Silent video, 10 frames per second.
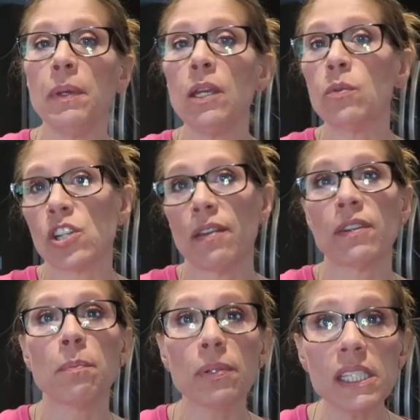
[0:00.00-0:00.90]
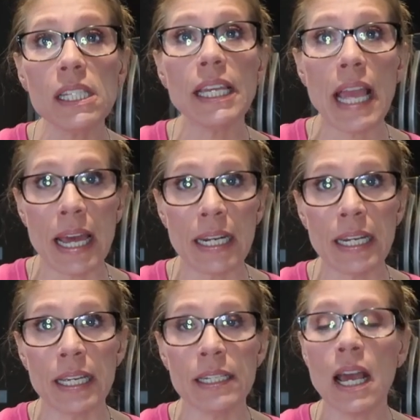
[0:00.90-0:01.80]
peek, which I've completely
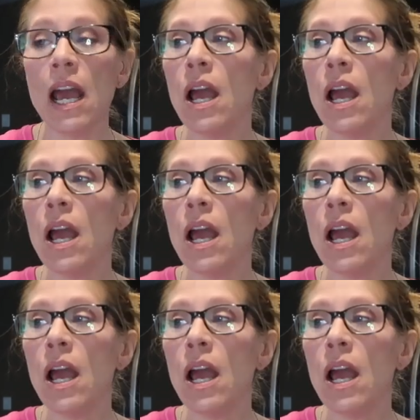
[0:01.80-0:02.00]
edited,